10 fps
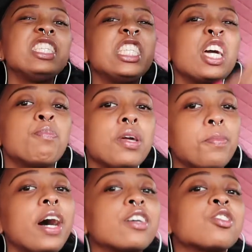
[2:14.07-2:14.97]
Champion
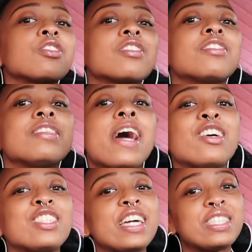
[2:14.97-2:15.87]
boxers. Now
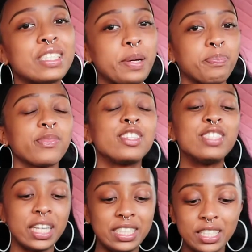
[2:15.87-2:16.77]
say something
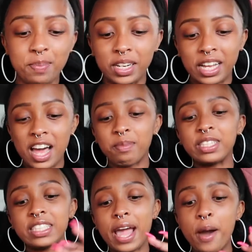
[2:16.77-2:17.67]
in the
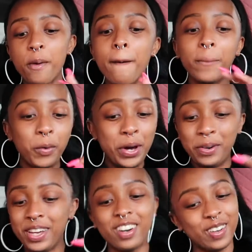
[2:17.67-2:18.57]
comments now, but
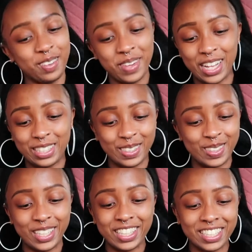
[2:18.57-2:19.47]
we gonna get back to
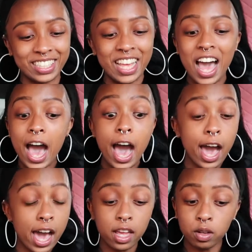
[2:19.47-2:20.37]
it because
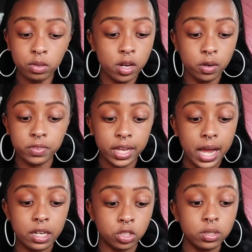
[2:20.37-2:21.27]
I don't know if they
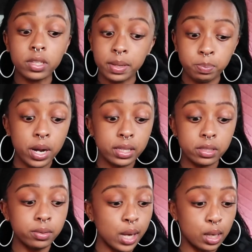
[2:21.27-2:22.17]
probably
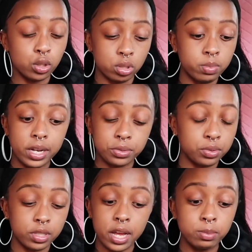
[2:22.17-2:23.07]
do got Jordan
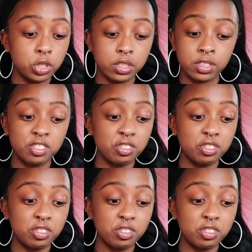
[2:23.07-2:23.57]
boxers and I'm just